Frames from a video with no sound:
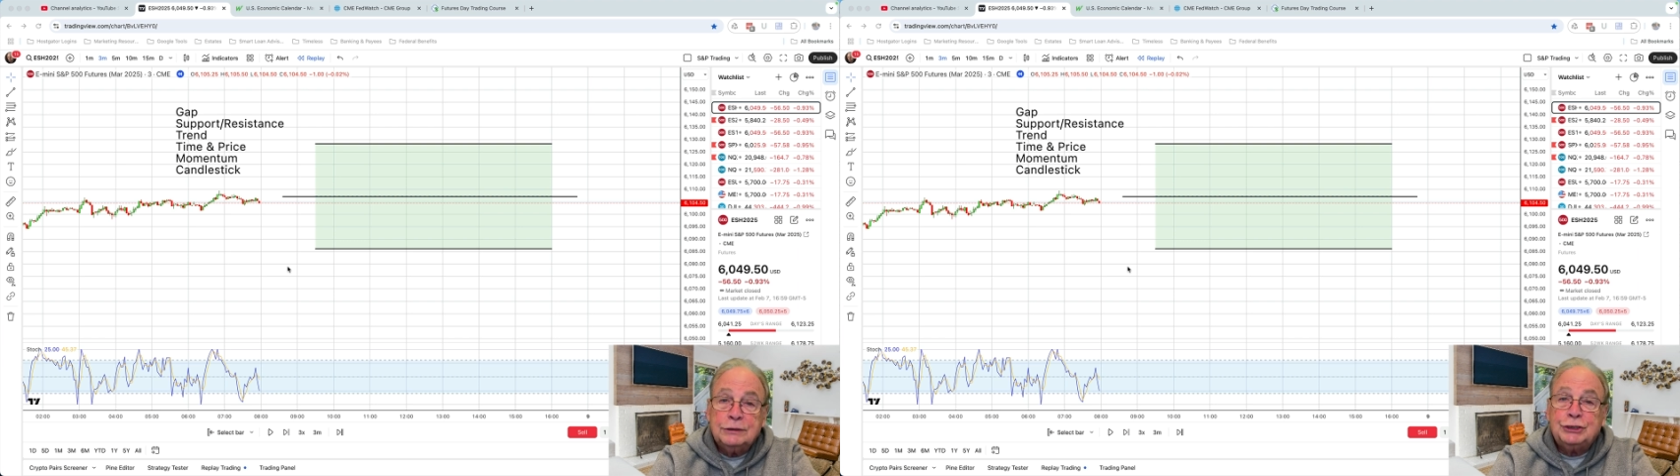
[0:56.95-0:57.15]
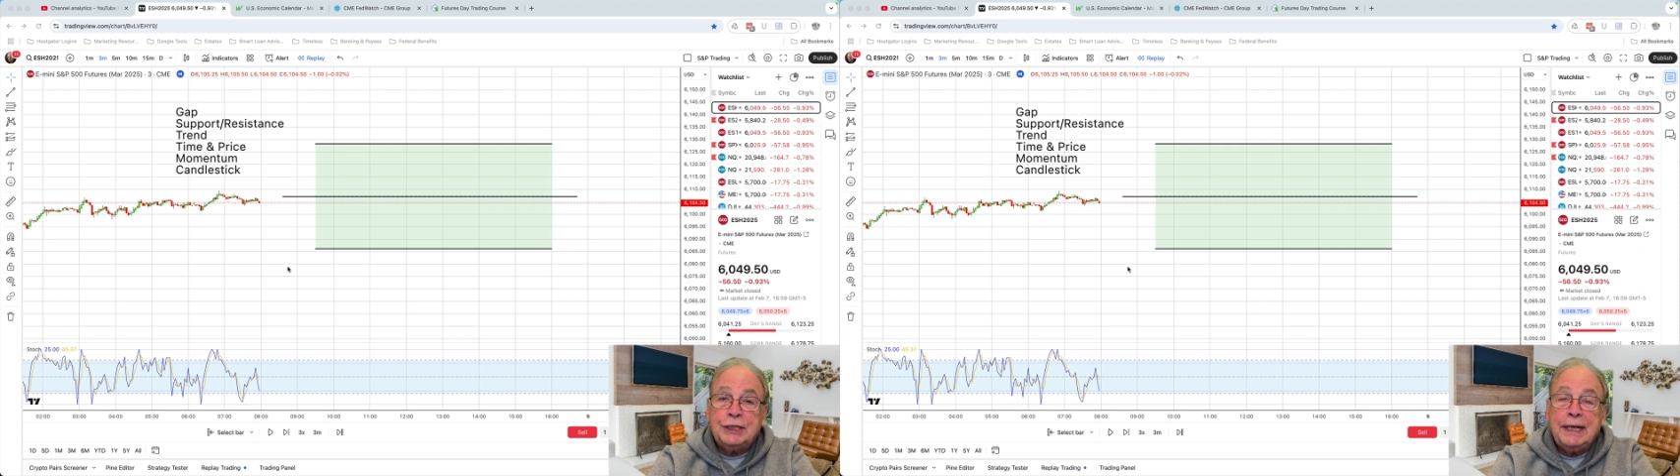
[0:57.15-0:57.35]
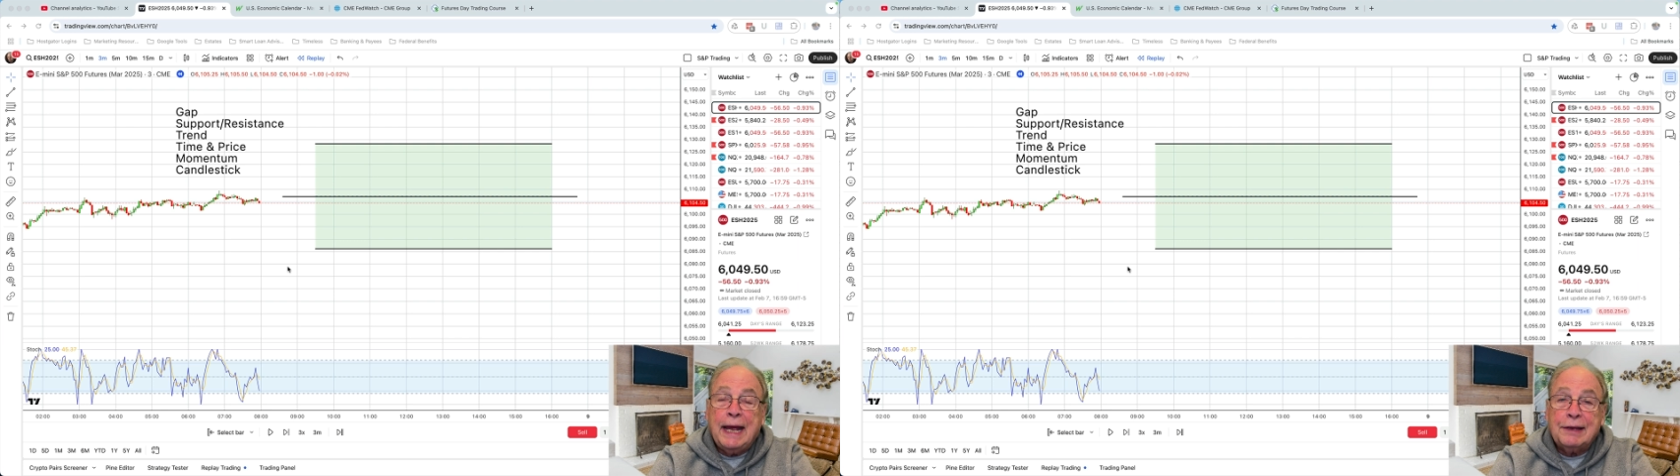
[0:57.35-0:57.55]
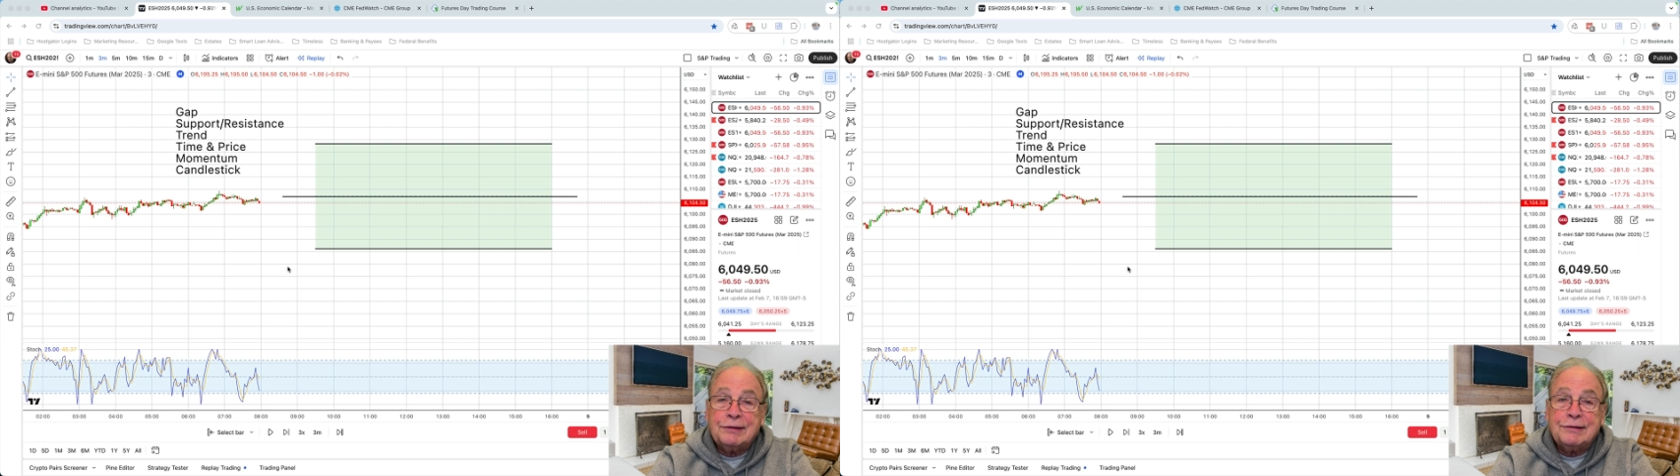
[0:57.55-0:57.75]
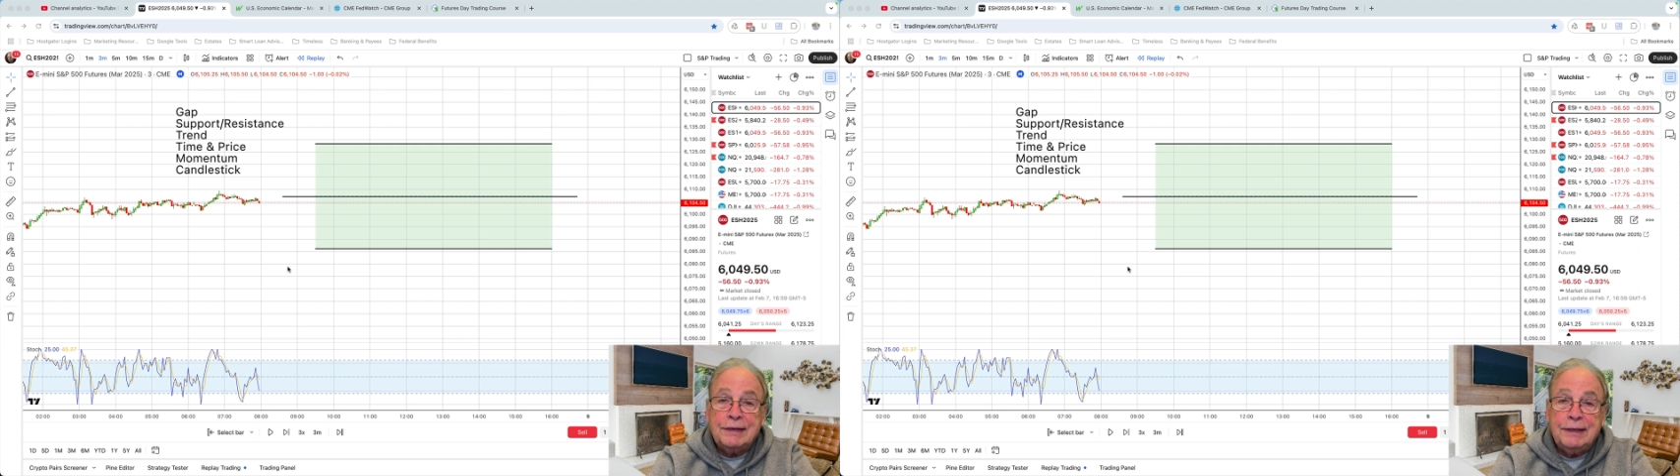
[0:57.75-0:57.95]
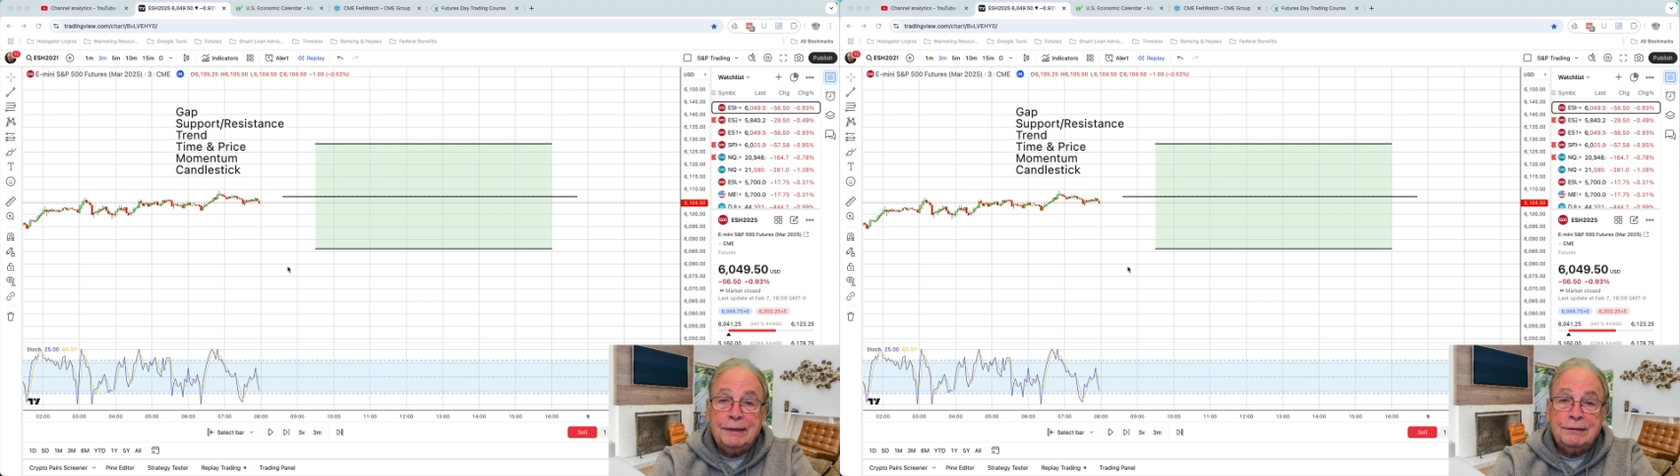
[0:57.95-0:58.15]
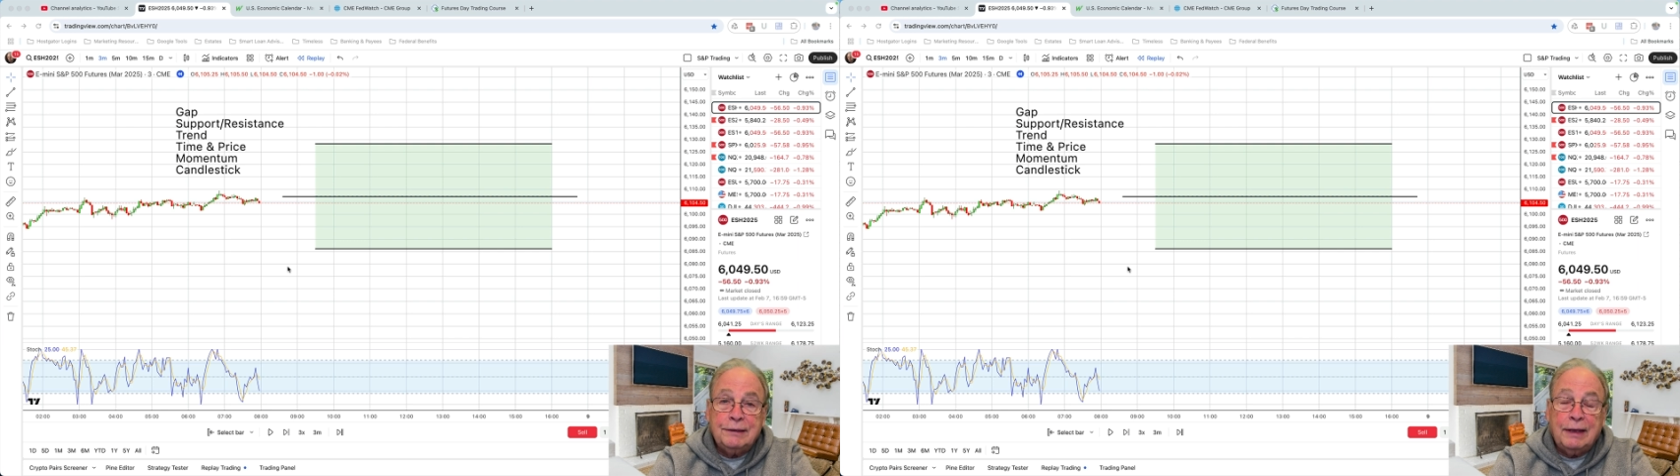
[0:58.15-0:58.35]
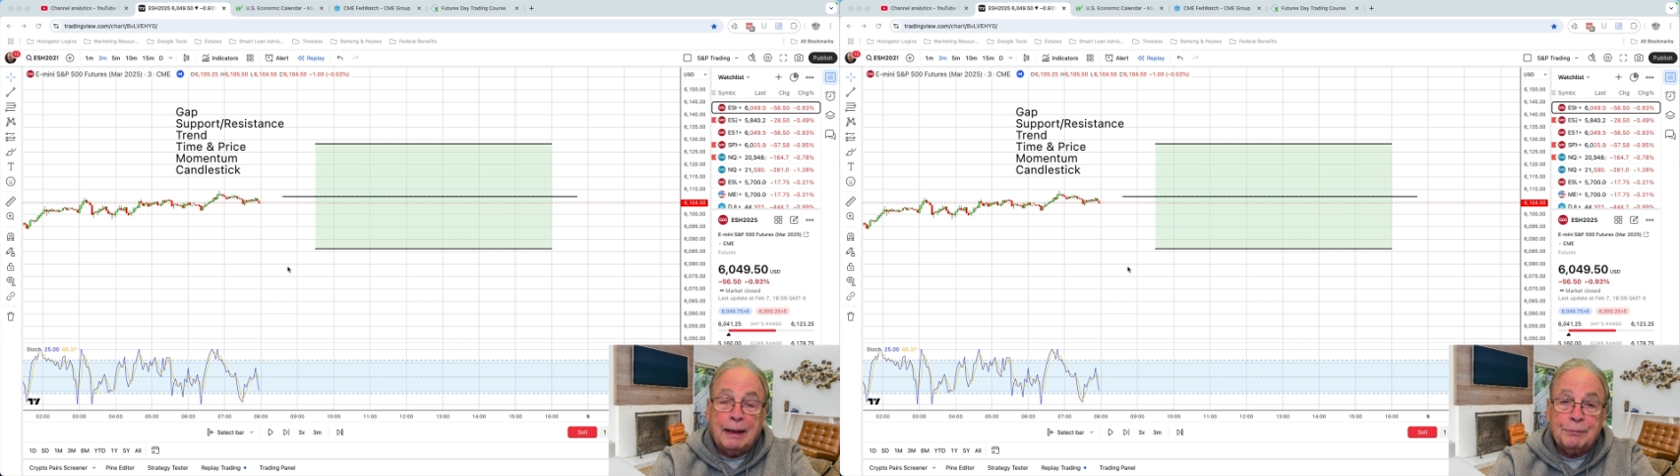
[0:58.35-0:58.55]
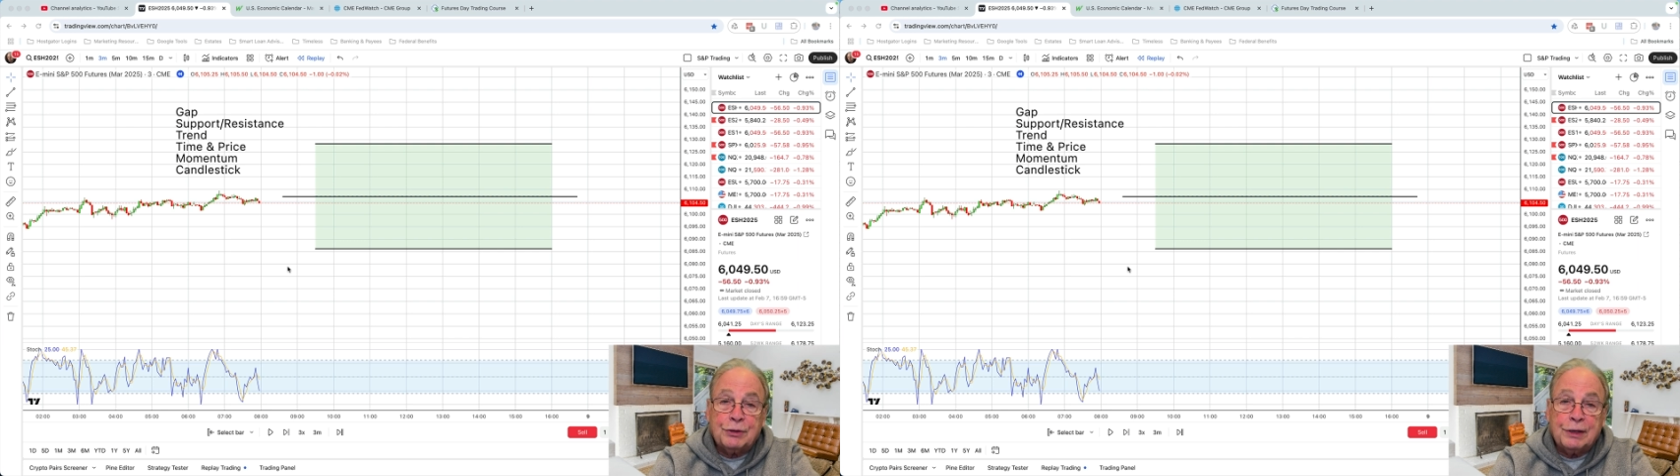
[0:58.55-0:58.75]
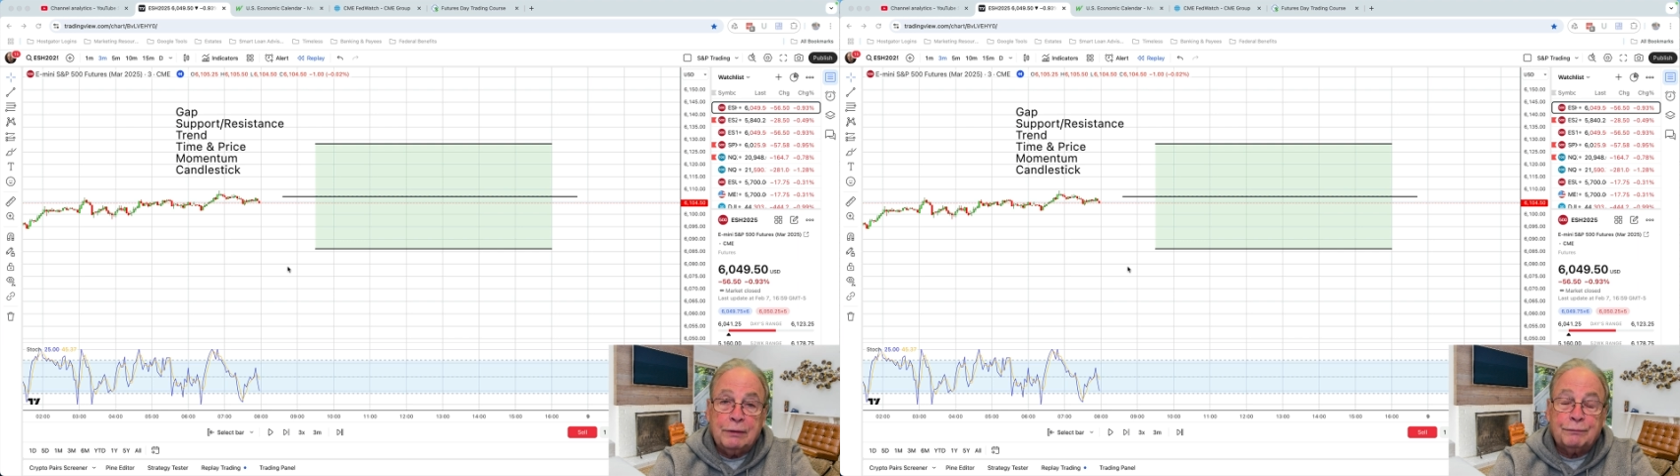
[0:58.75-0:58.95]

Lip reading: GST-TMC